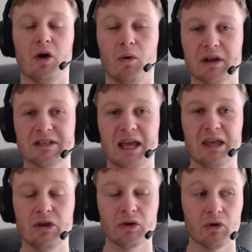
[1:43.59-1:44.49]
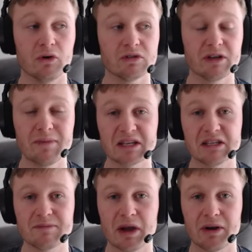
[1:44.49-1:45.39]
I want to say you can also
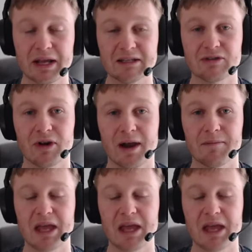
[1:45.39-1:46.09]
message me on Instagram.